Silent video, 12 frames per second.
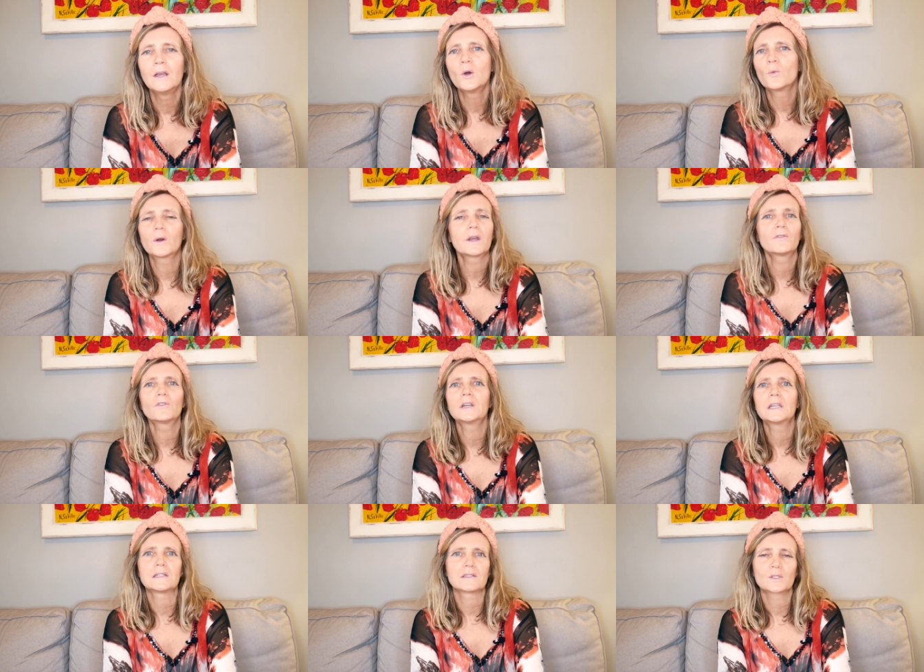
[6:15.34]
whatever
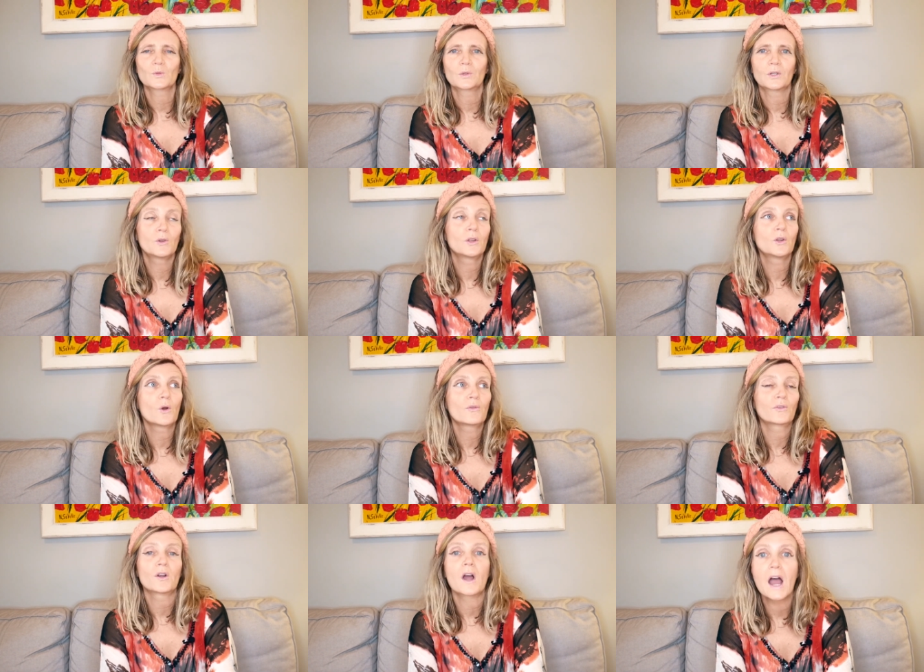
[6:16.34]
it is. You can go
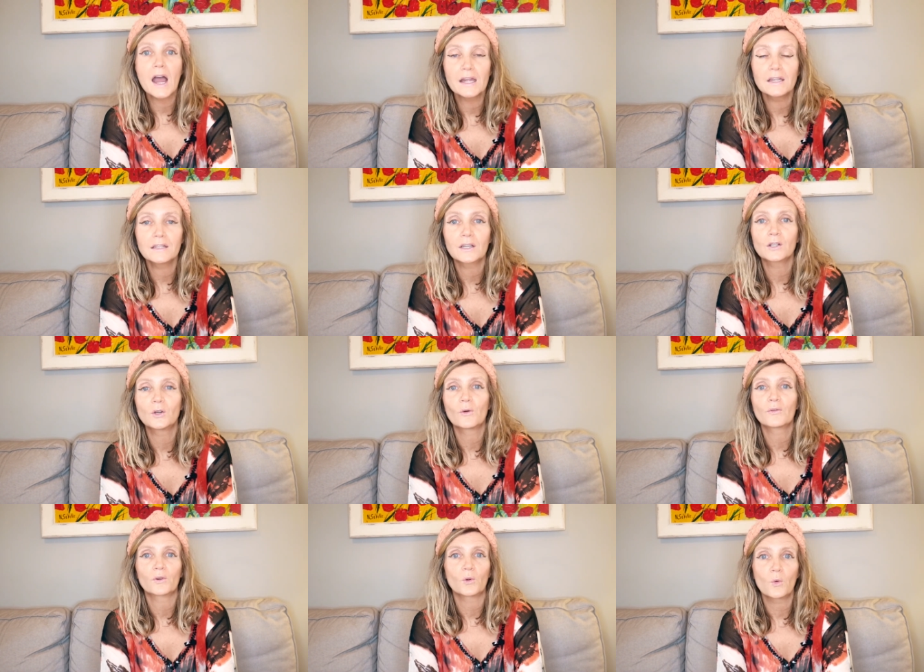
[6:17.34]
for a hike,
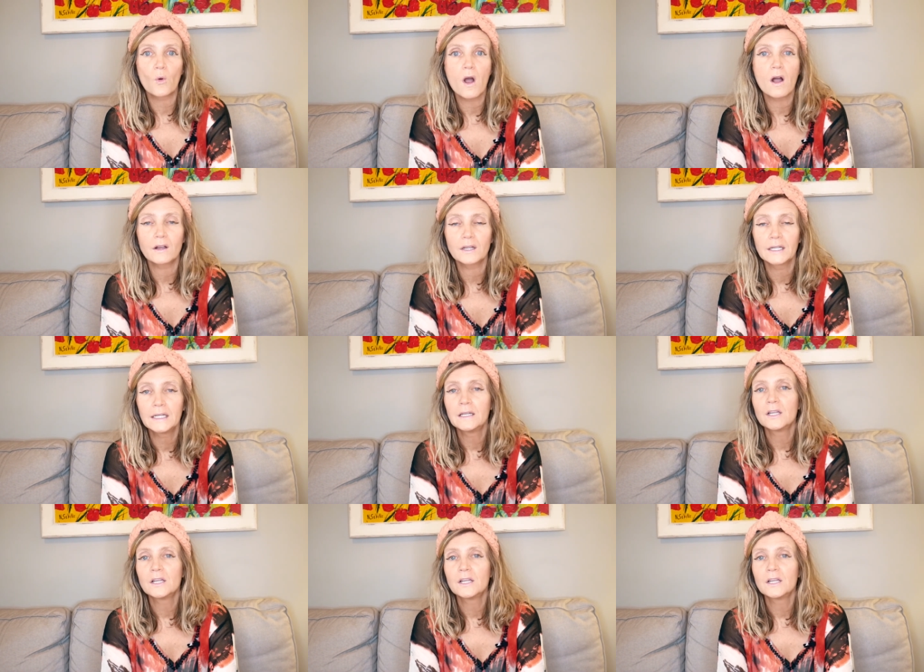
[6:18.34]
go for a walk,